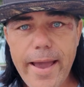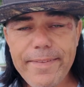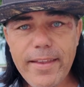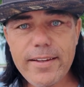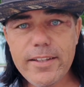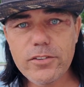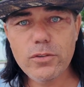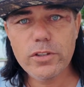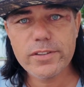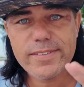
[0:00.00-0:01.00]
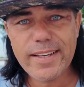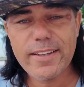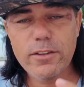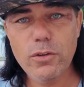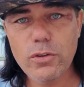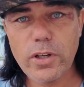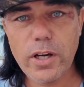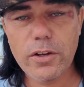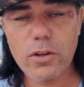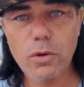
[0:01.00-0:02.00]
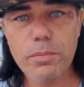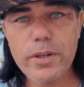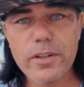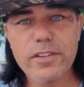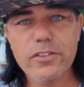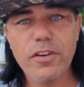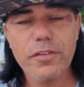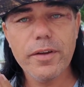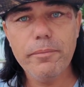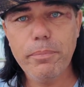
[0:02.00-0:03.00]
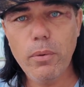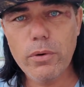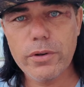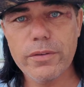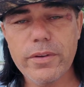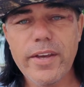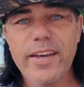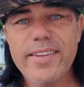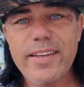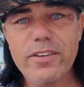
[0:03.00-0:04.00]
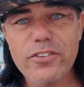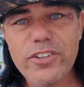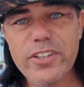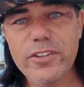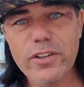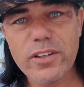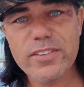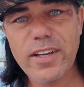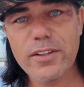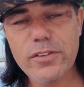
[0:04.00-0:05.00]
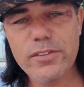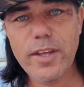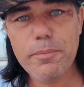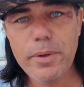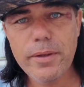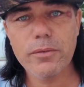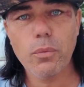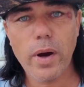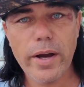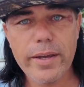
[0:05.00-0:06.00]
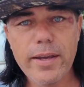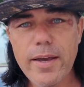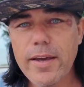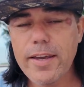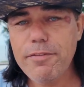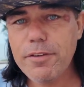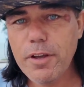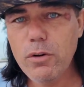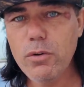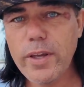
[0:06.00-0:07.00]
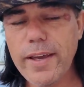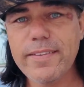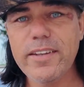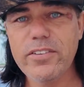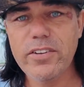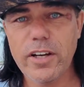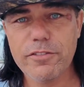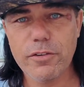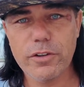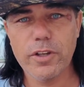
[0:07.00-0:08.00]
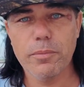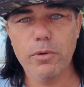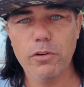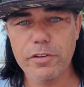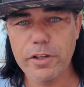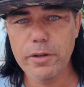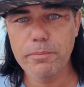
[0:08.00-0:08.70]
And that leads to the second news article, because it's very important that the retail start to step in. Why? If we now look at this chart, for example, over here,